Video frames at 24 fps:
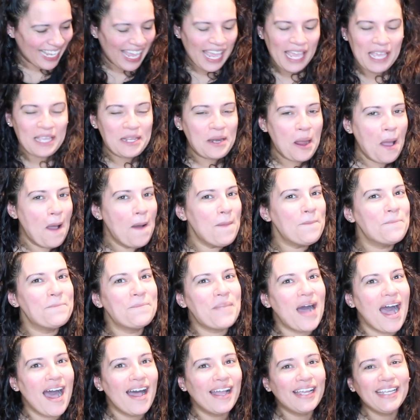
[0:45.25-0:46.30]
and
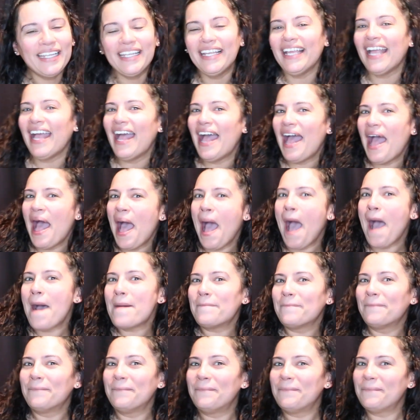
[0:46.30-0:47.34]
my
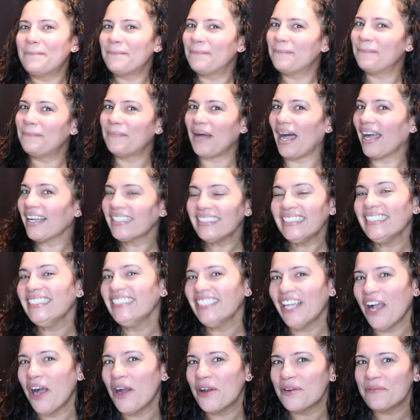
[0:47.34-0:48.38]
box
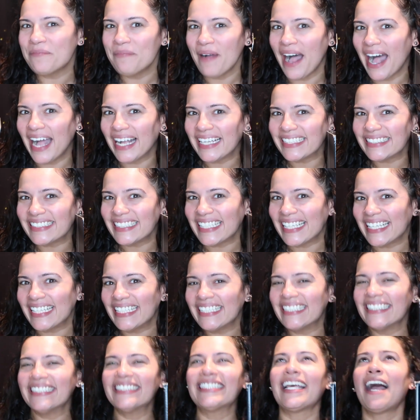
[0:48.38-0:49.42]
charm
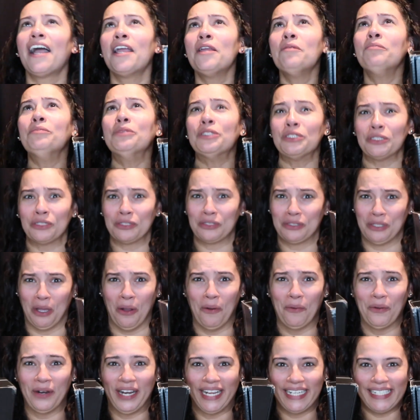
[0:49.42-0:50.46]
boxes i'm
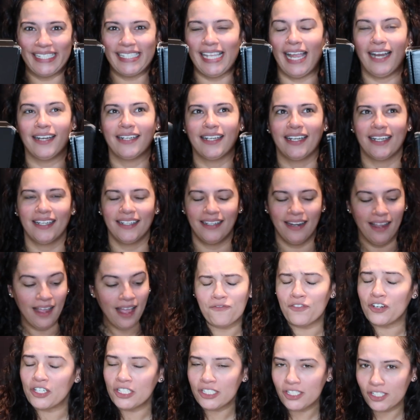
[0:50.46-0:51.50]
so excited
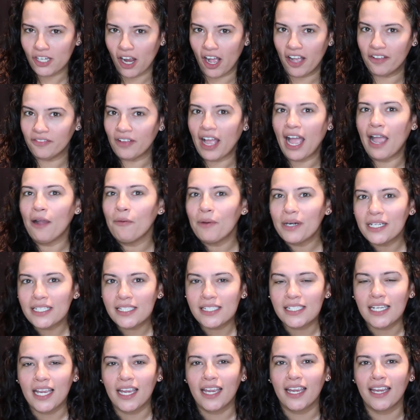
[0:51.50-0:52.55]
first off i want
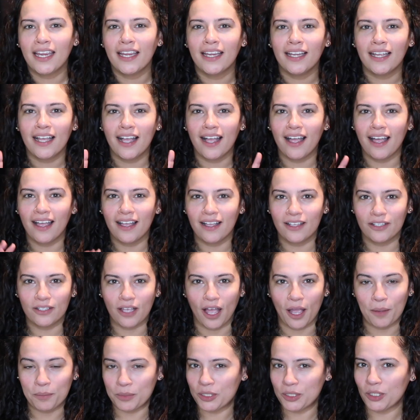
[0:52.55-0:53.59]
to say
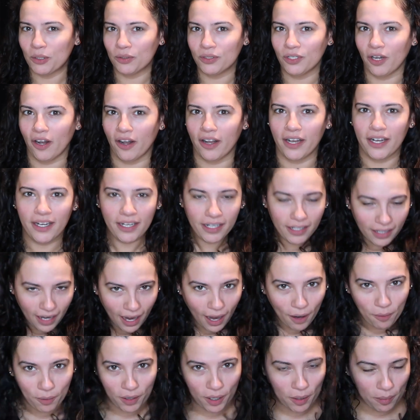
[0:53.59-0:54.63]
i'm so sorry
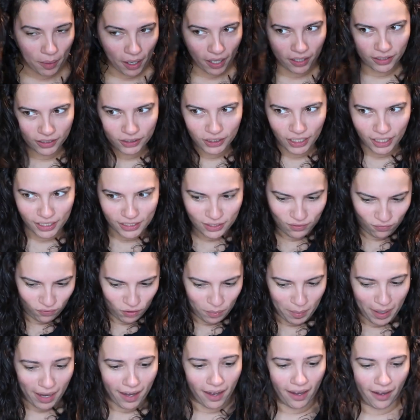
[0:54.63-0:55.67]
i want to apologize
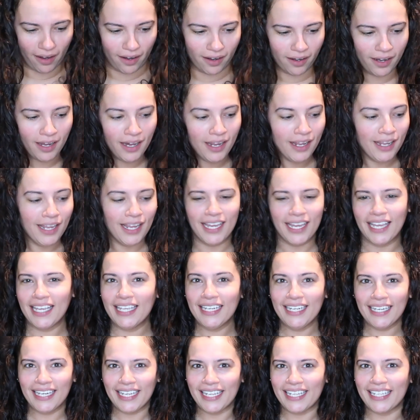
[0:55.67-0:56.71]
for my hair
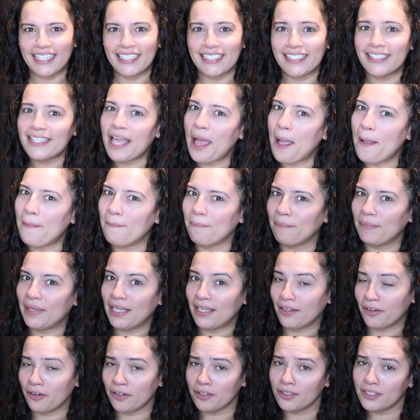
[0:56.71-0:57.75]
it is
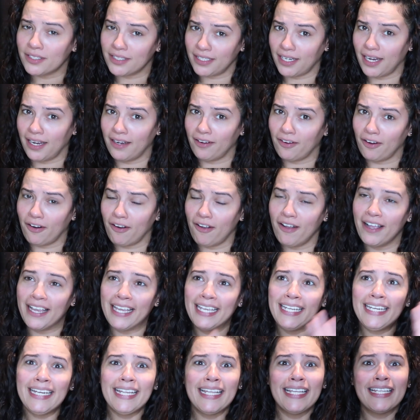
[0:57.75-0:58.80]
Mean Girls Day, girl.
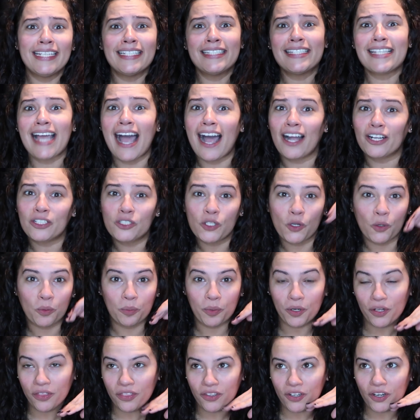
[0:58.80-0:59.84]
It is
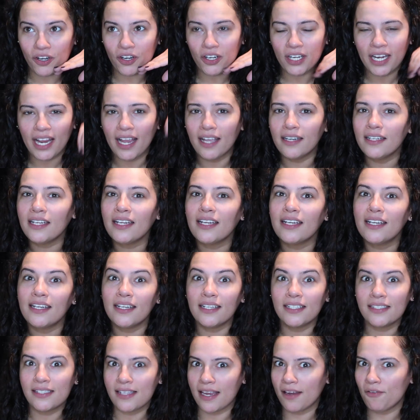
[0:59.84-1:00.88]
October 3rd and it
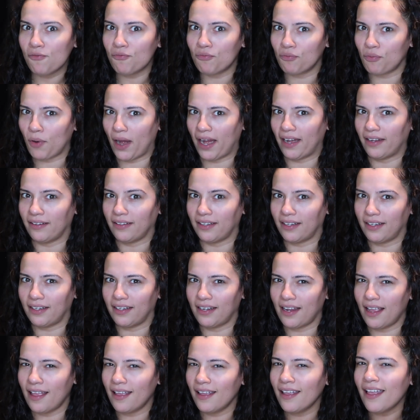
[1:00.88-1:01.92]
is a
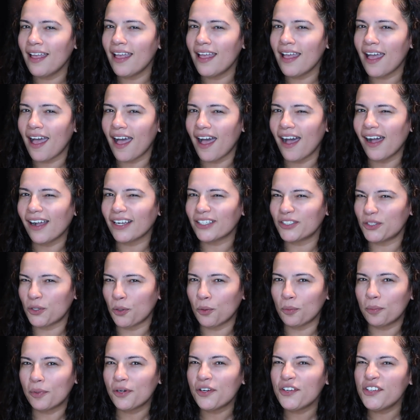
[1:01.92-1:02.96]
rainy
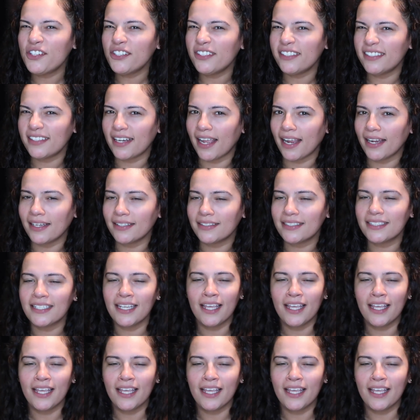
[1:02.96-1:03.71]
October night.